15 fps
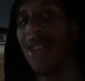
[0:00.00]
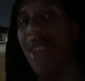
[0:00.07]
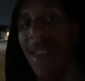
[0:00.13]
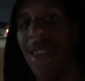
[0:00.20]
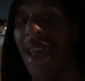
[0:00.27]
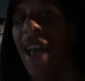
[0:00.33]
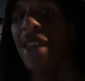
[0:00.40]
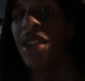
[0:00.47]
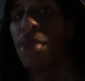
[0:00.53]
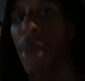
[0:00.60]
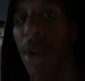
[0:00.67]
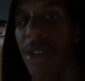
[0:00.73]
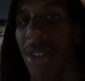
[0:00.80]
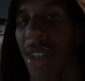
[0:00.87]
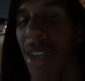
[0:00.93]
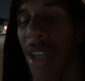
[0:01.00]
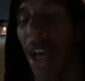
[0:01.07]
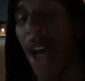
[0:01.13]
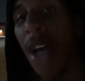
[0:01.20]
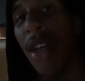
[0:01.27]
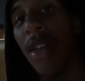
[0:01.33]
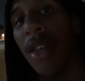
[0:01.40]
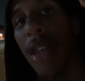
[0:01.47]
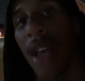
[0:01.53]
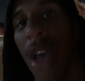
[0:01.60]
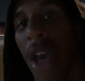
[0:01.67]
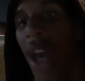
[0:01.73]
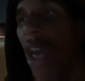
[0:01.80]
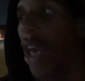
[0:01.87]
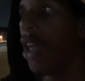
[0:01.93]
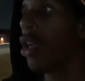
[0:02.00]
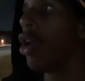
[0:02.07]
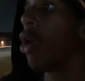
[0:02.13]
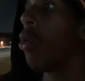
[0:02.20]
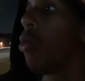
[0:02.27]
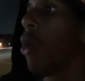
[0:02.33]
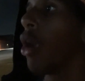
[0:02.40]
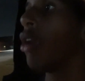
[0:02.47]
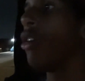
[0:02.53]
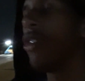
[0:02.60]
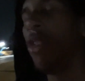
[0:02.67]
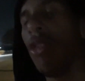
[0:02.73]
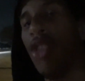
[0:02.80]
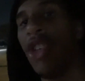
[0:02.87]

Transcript: the next person does, and your words are